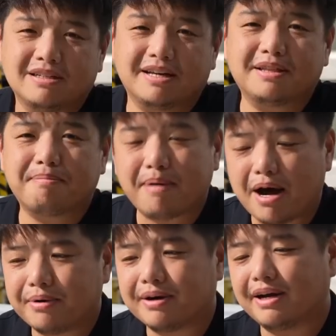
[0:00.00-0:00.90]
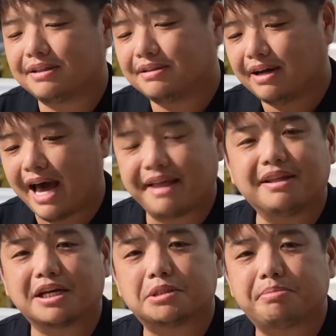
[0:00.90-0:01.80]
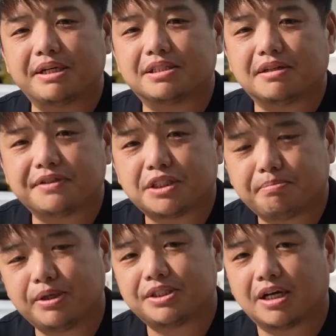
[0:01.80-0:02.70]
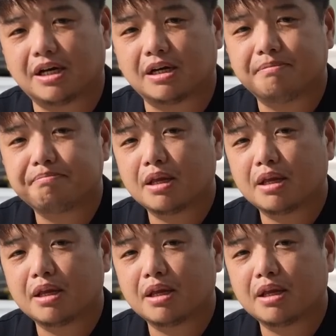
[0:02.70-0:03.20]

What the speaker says: and the power and the handling experience of a sports car.